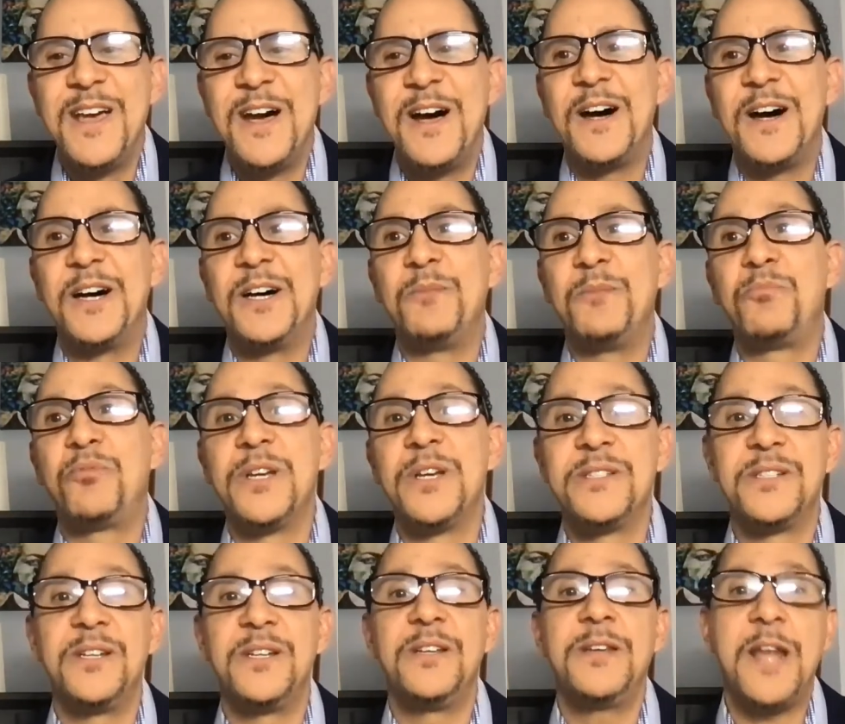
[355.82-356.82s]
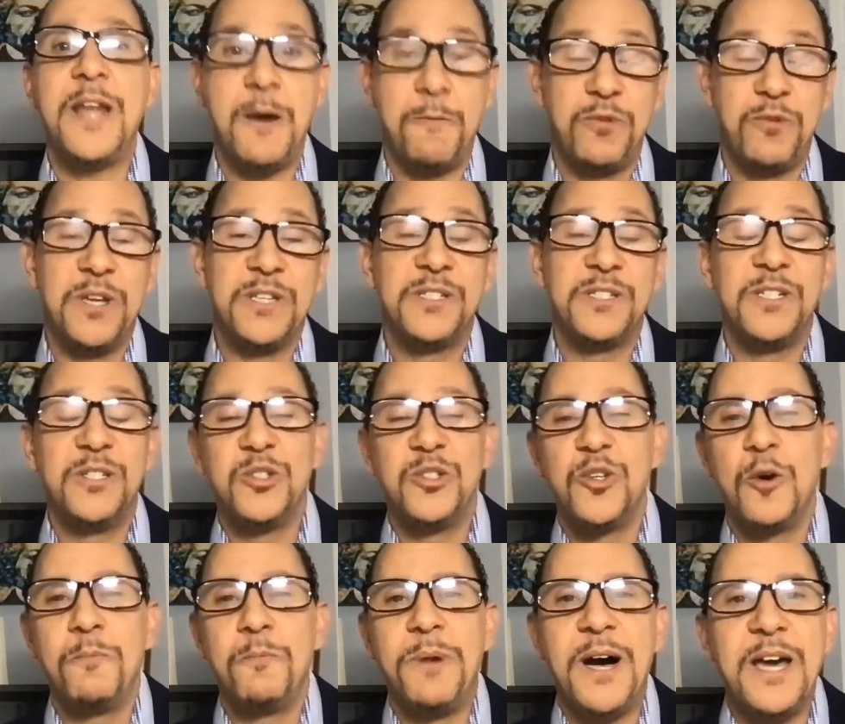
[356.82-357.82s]
now President
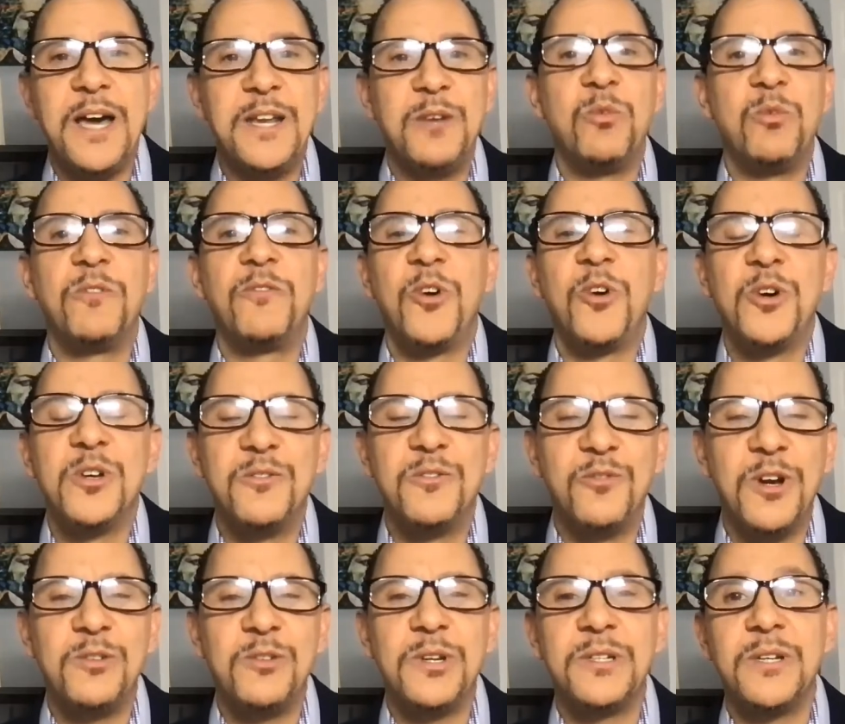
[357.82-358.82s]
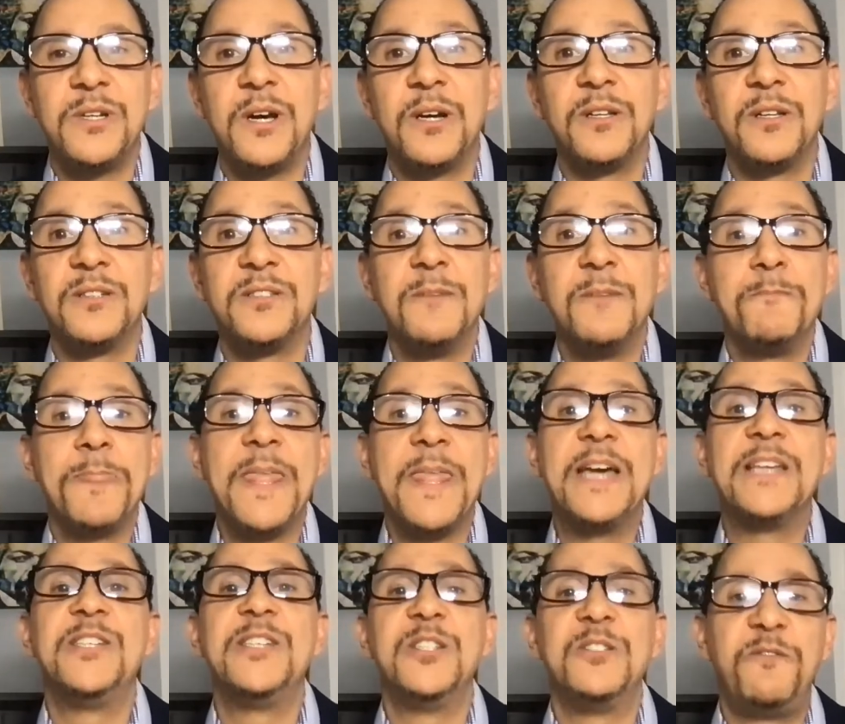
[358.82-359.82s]
Joe Biden referred to Frederick Douglass
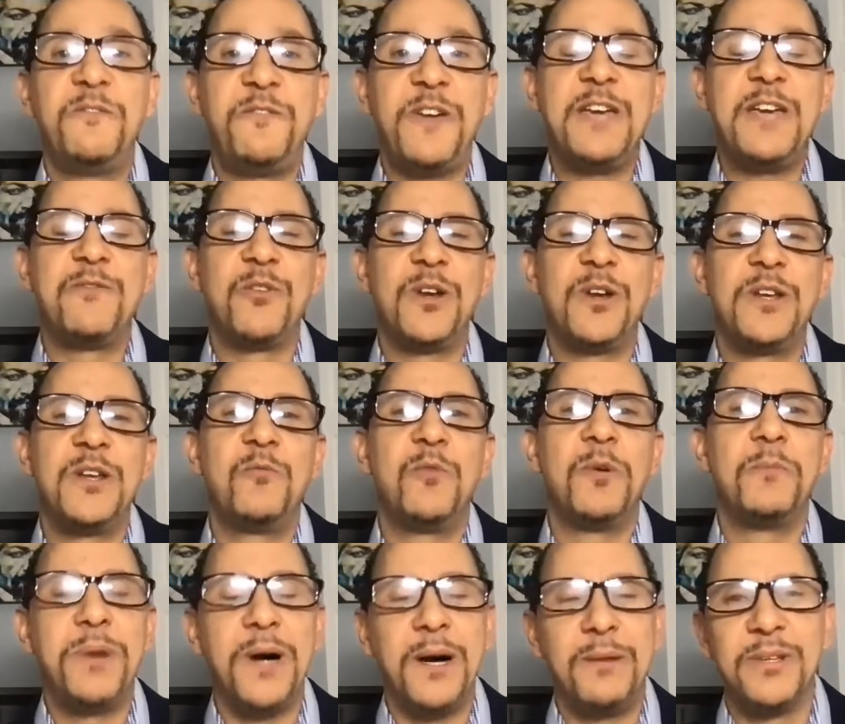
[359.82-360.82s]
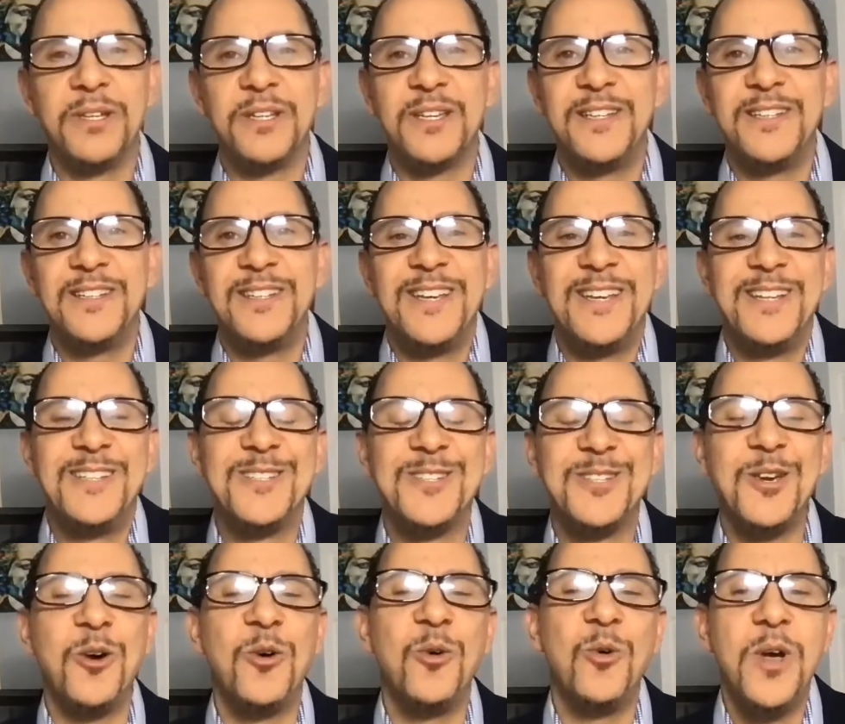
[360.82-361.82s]
as his favorite Republican. And
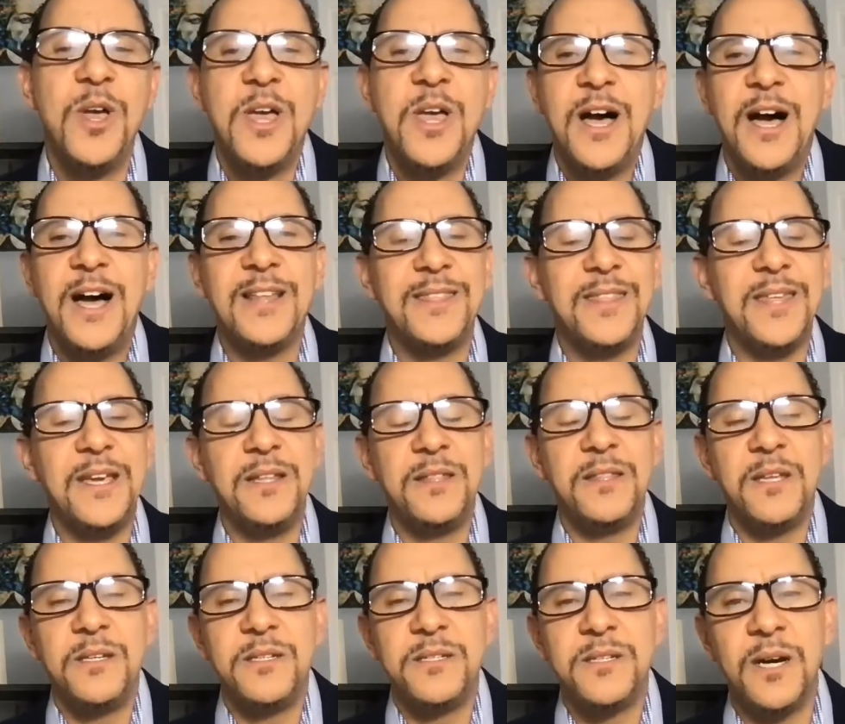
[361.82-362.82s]
so I think that